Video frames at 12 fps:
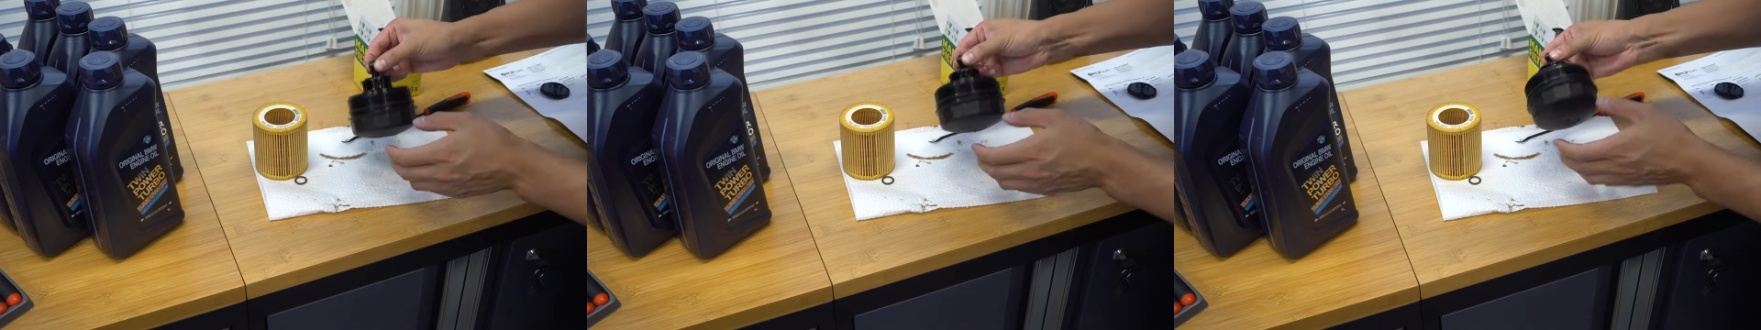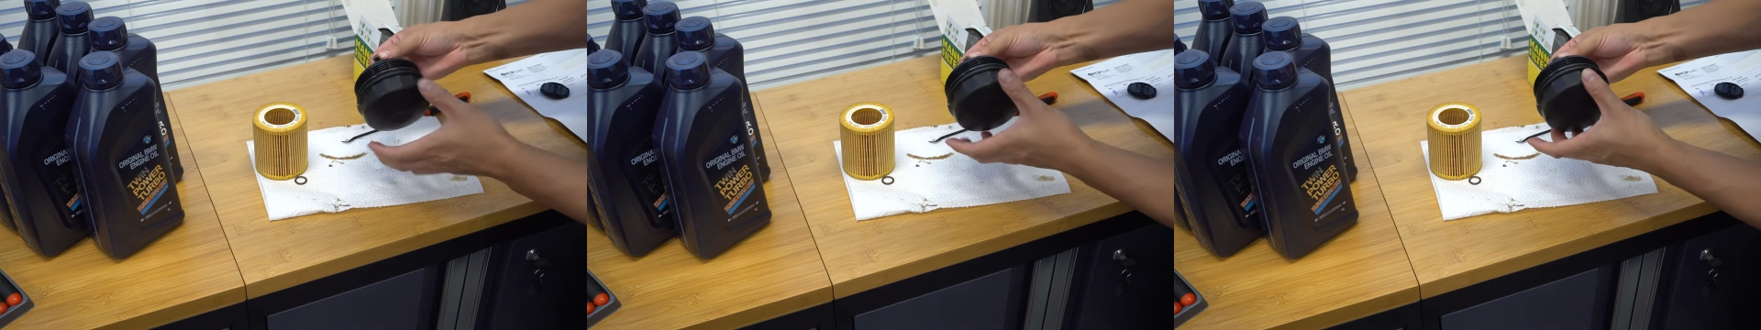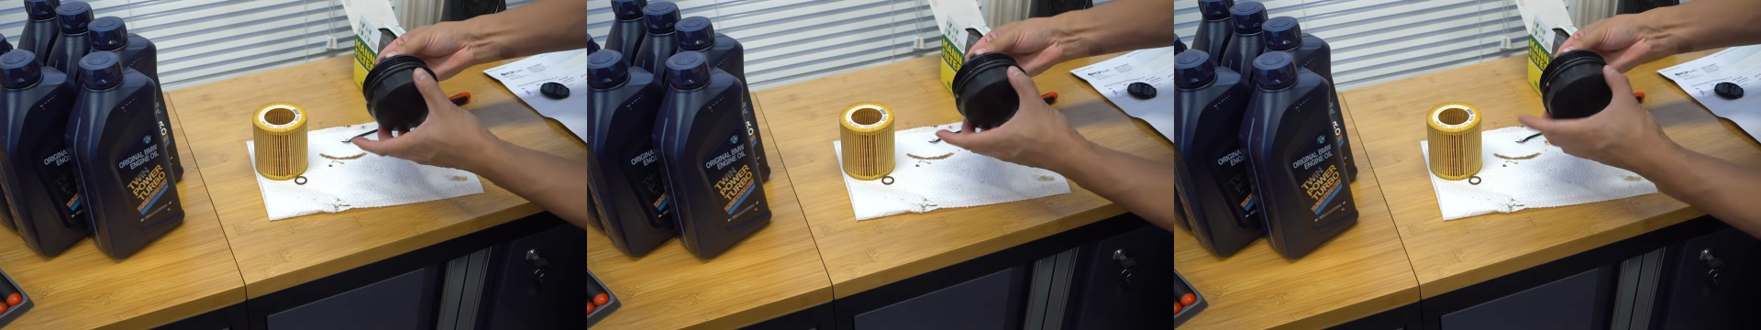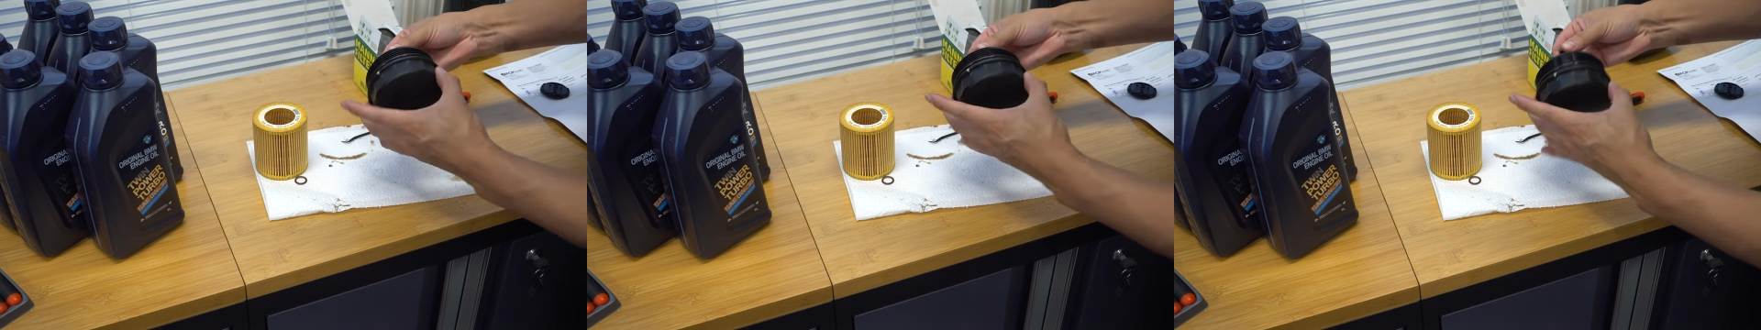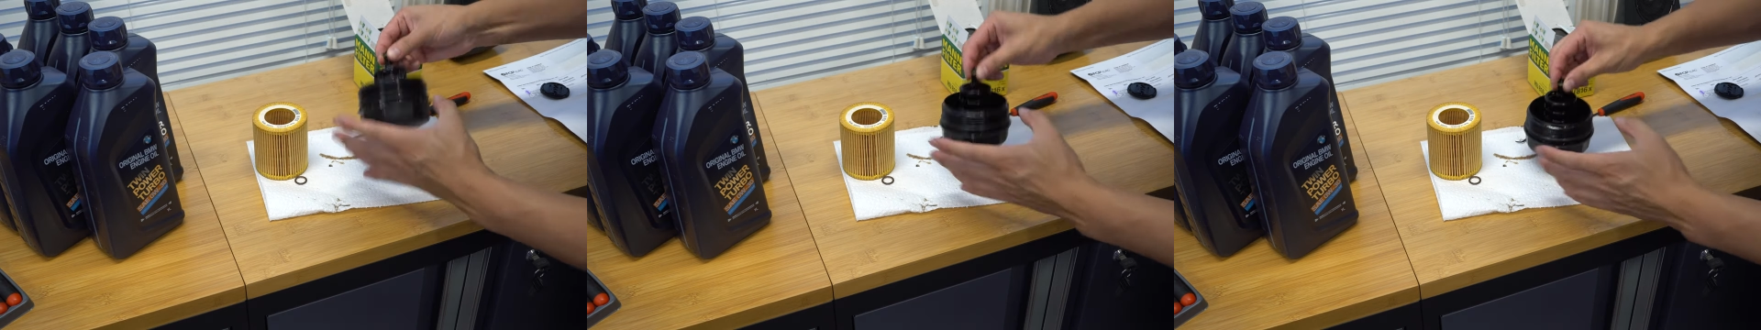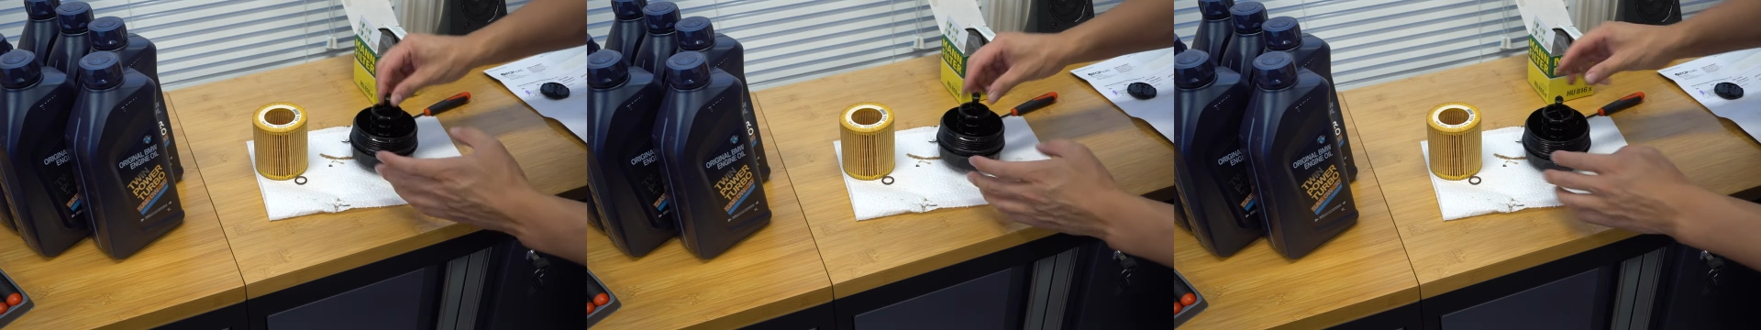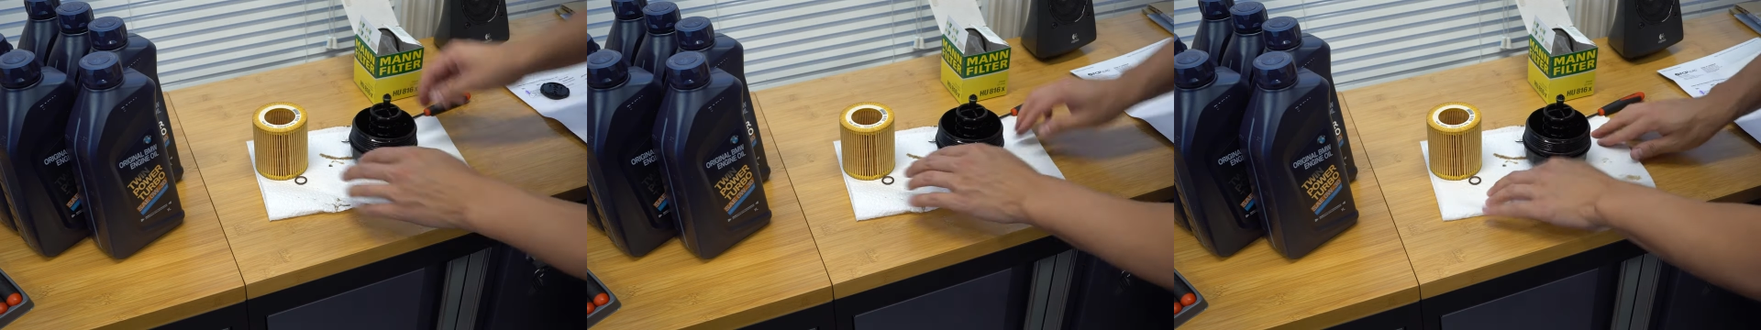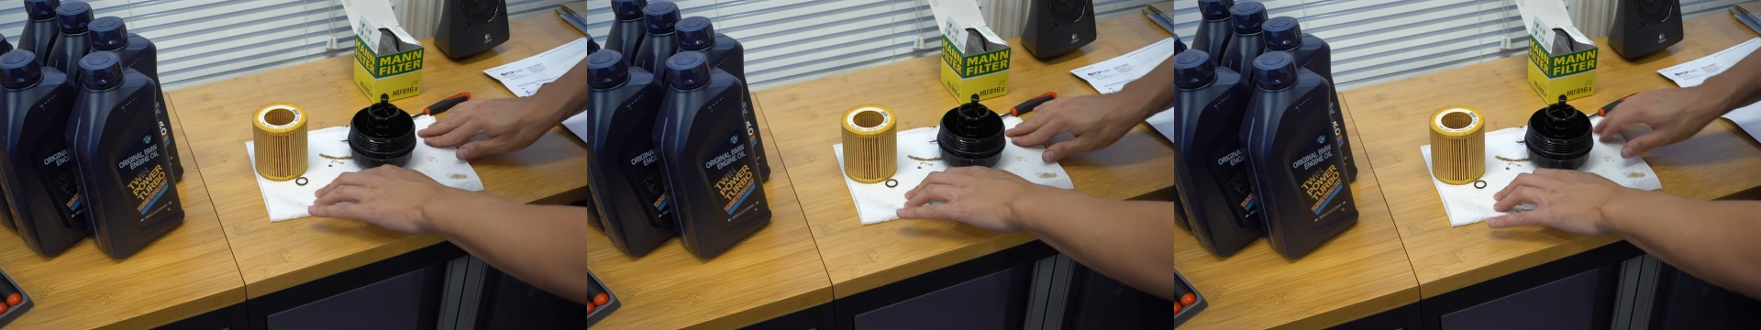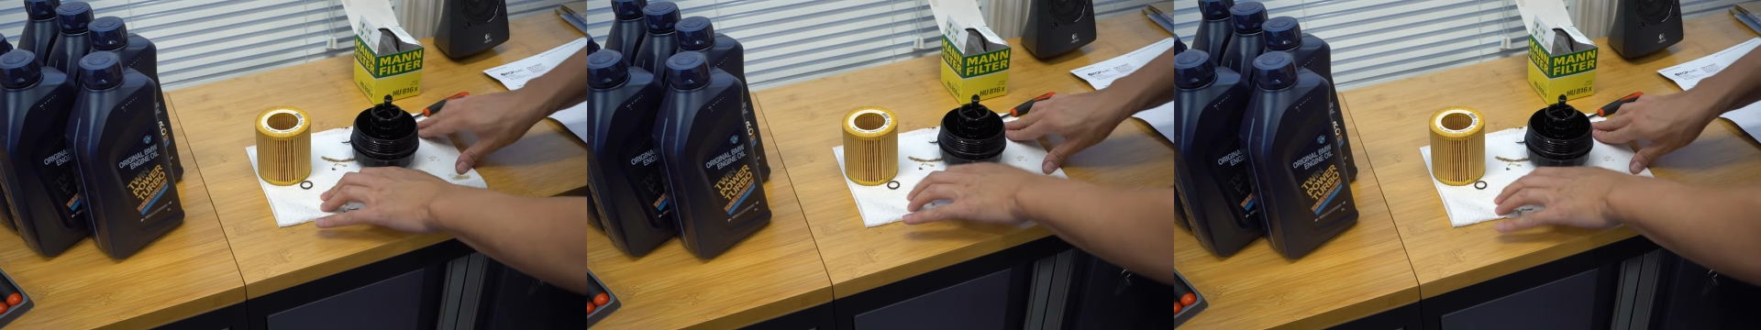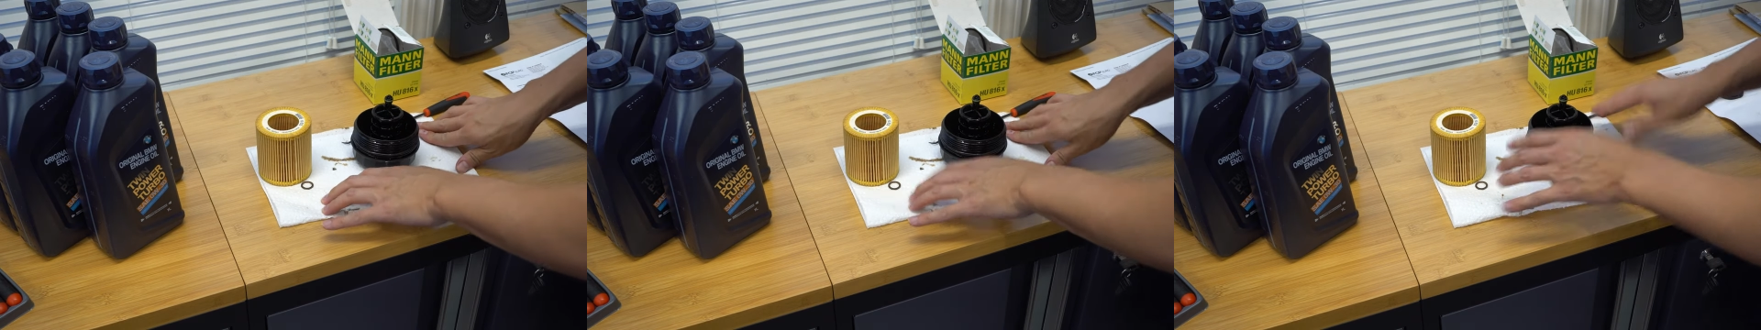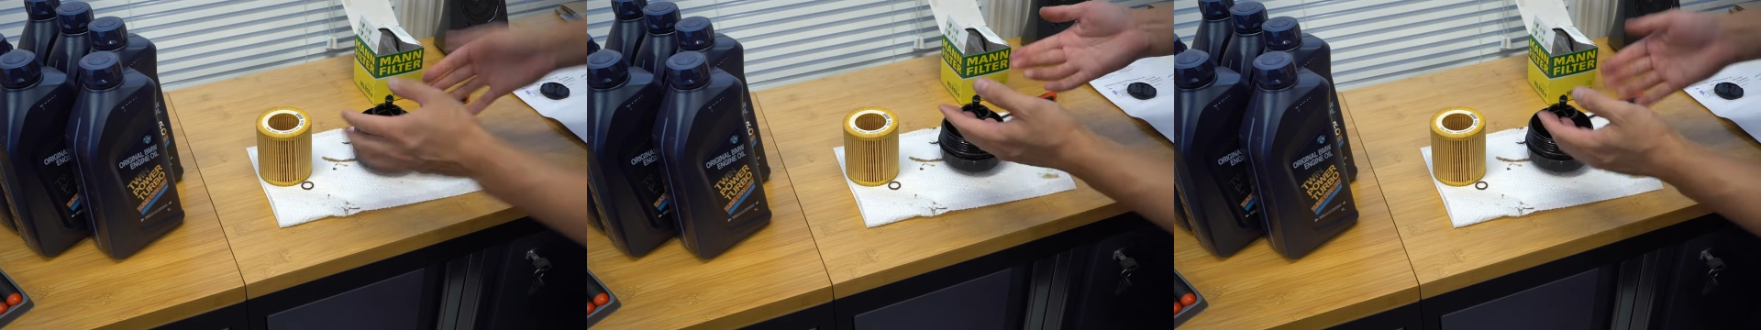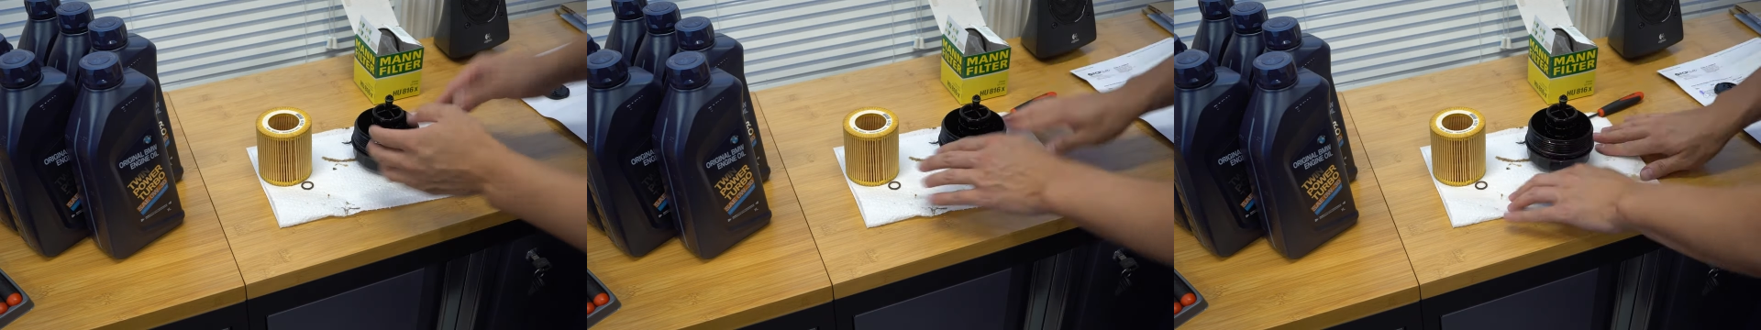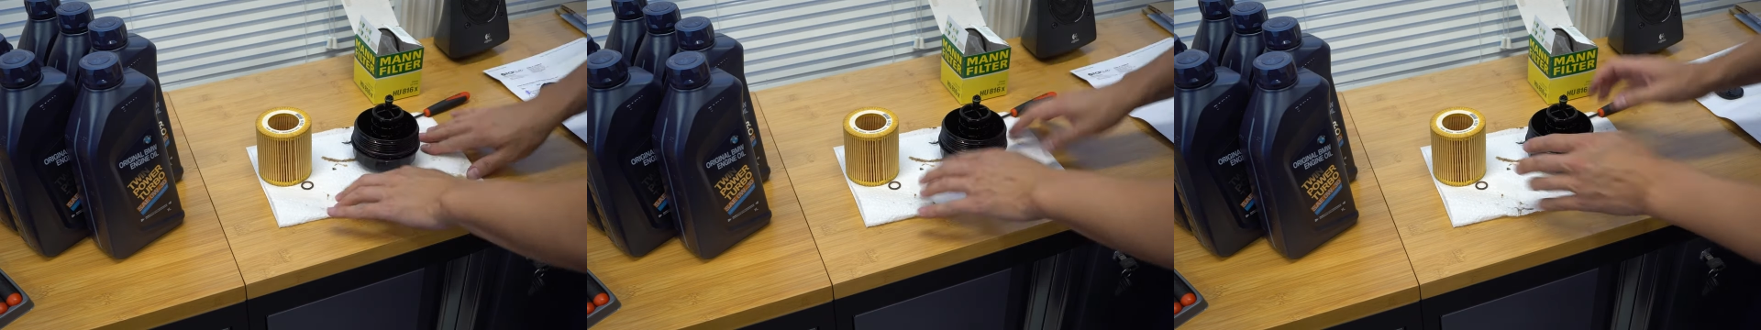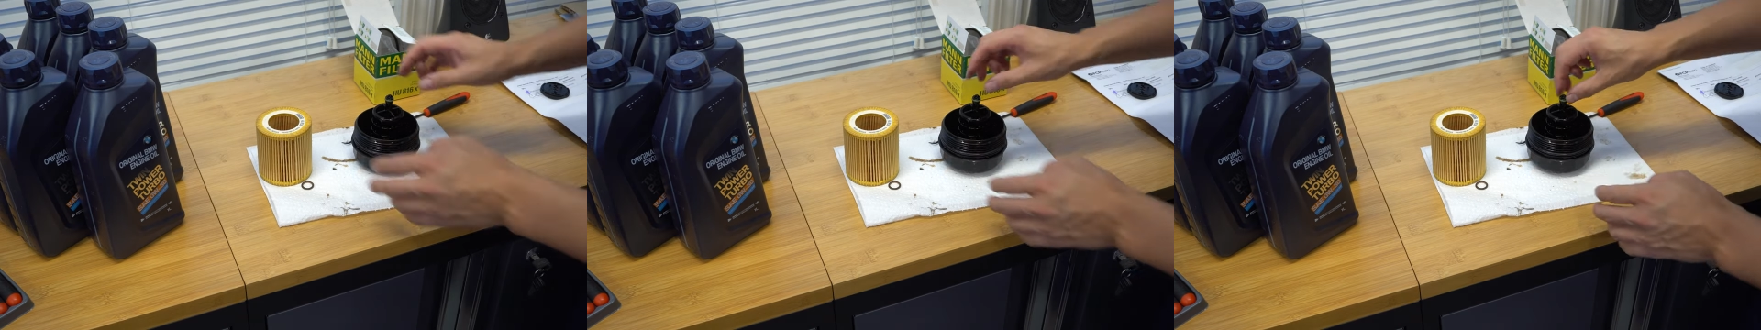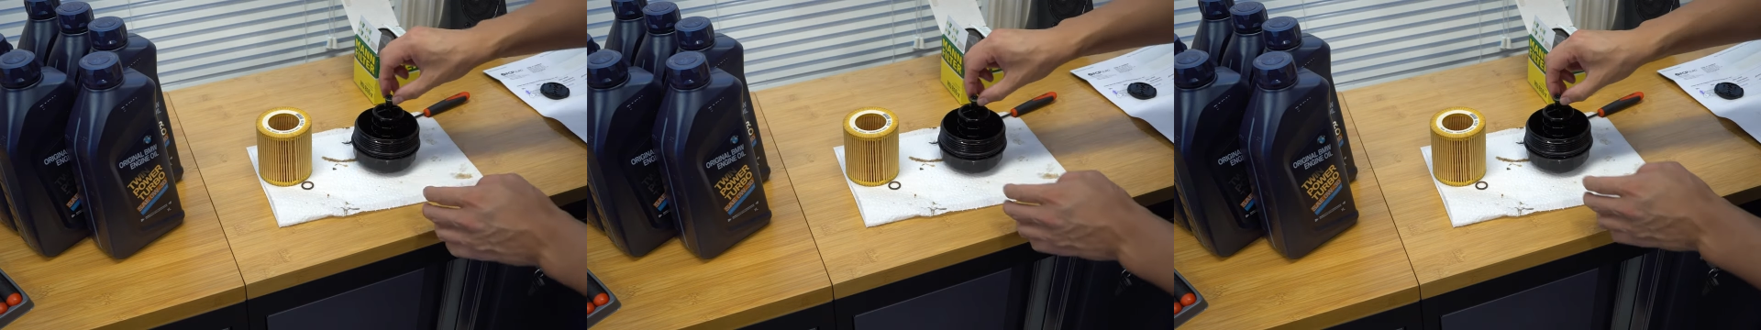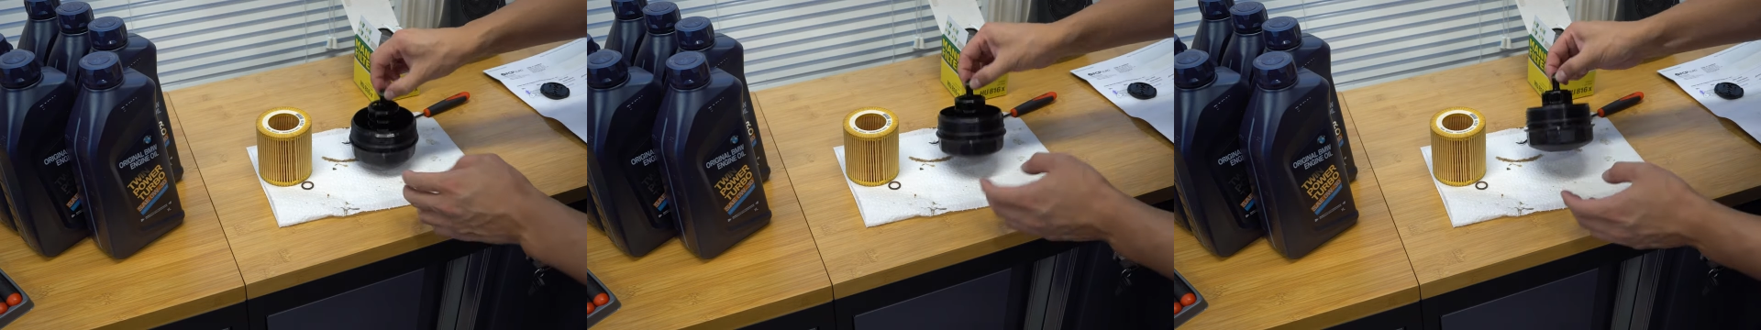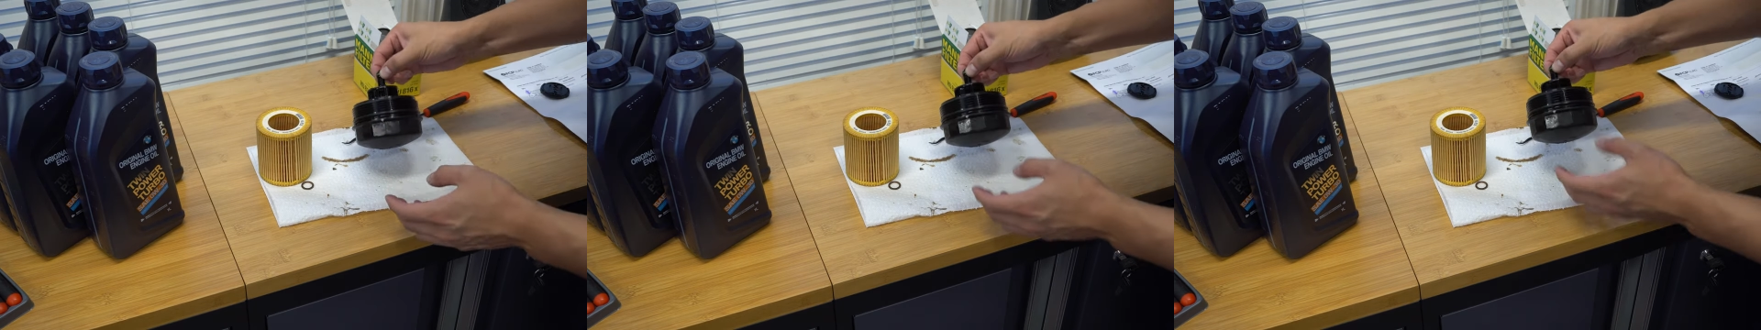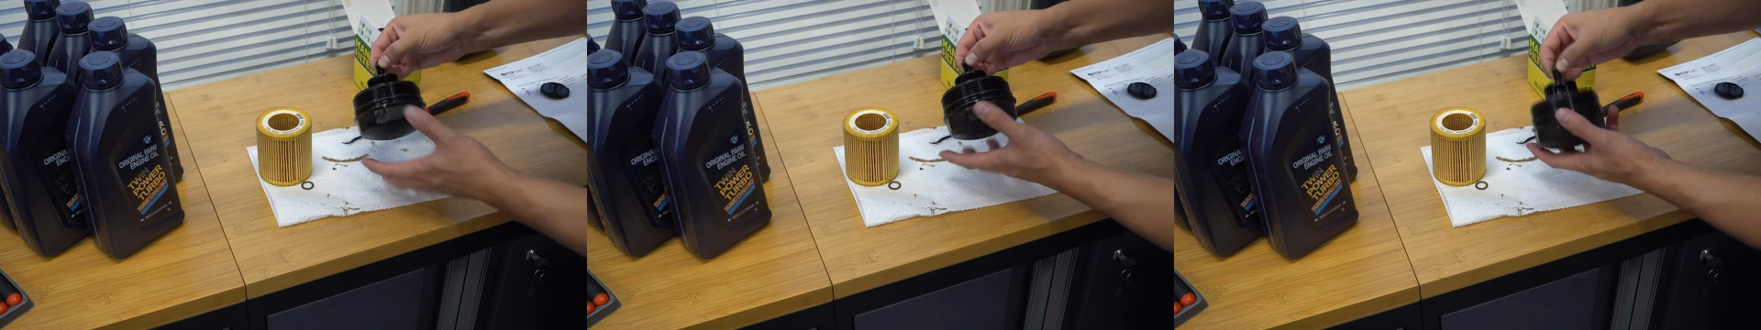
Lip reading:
Nobody's mouth can be seen.